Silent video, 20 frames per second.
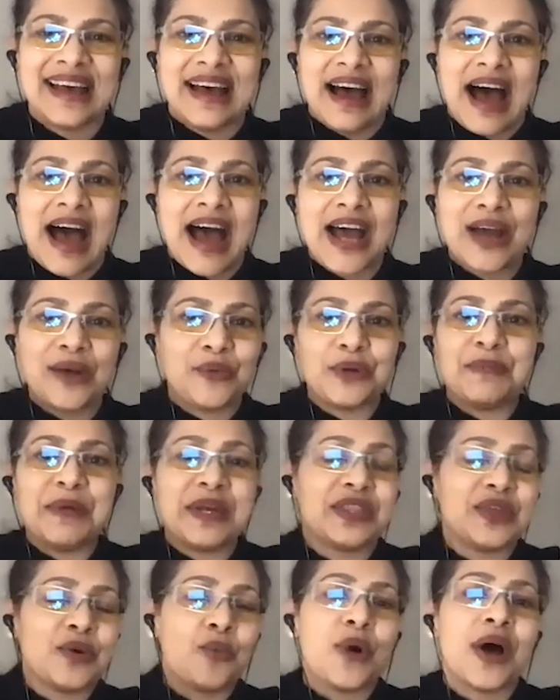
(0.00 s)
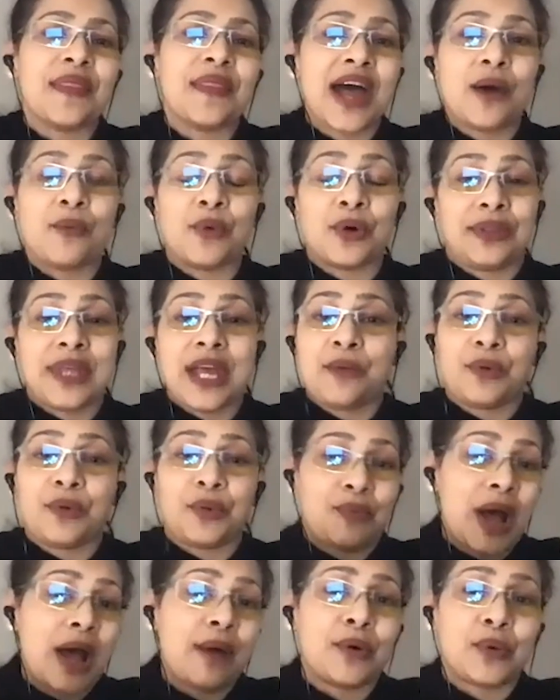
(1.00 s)
I would be the one that would they would
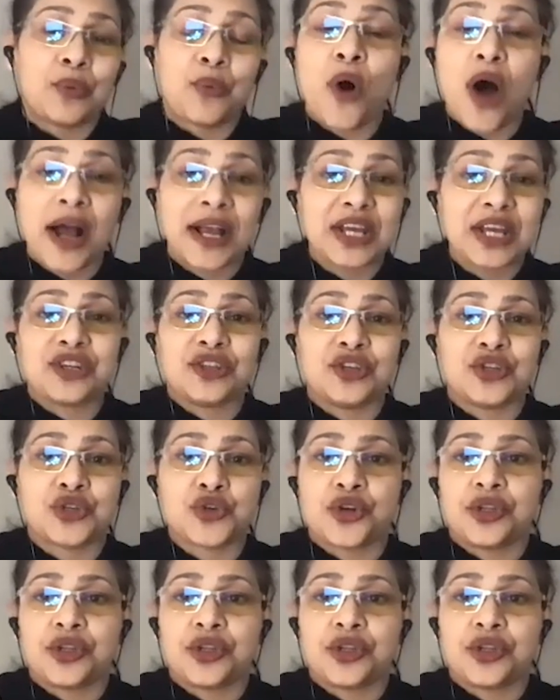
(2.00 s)
I would walk into the door.